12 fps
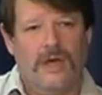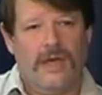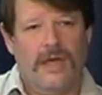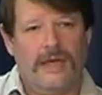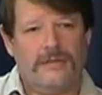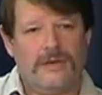
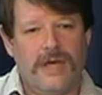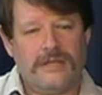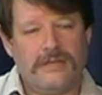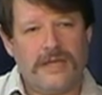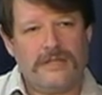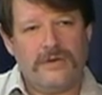And so
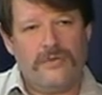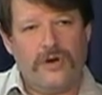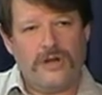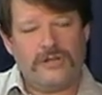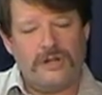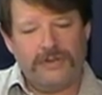that's the
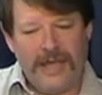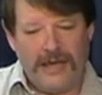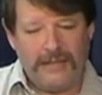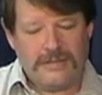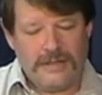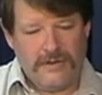function
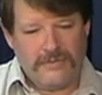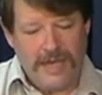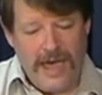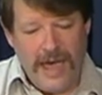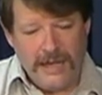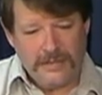of
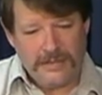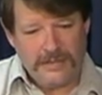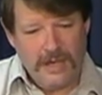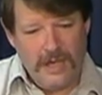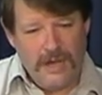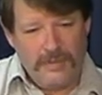taxes,
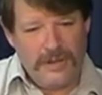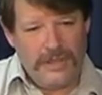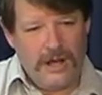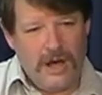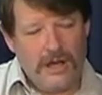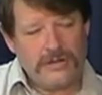but
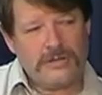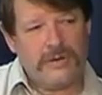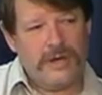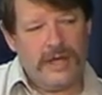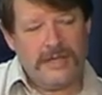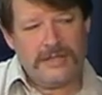then also
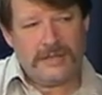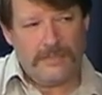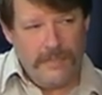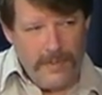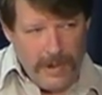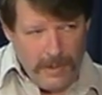it is a
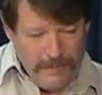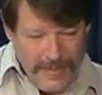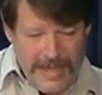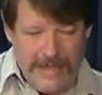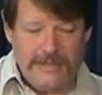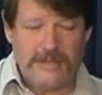
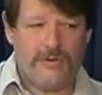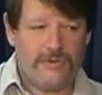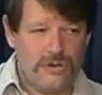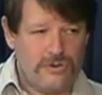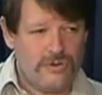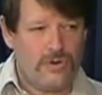means of
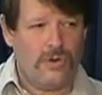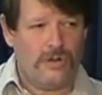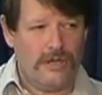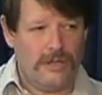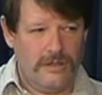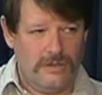
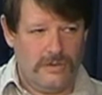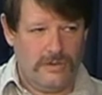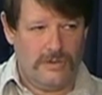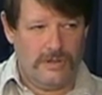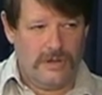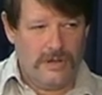controlling you.
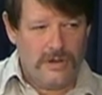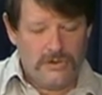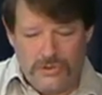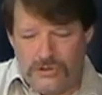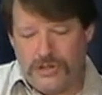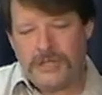
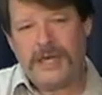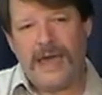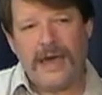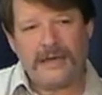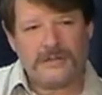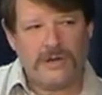Through the
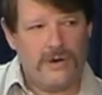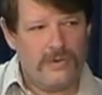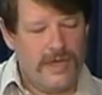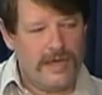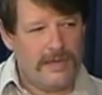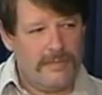tax code,
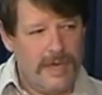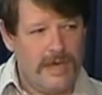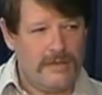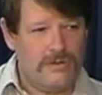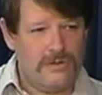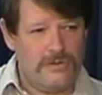they can
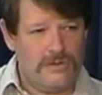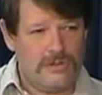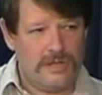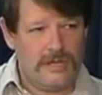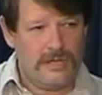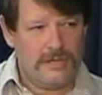make you do
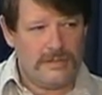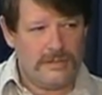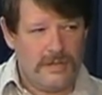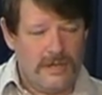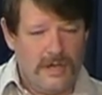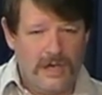things.
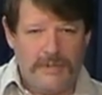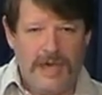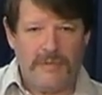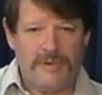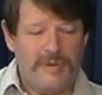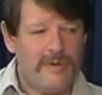I mean, how
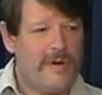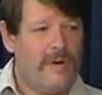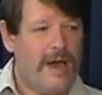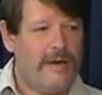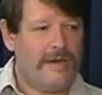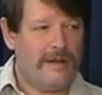many people go
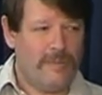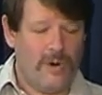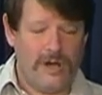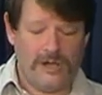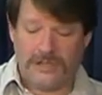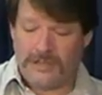out and get a
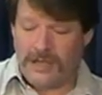mortgage because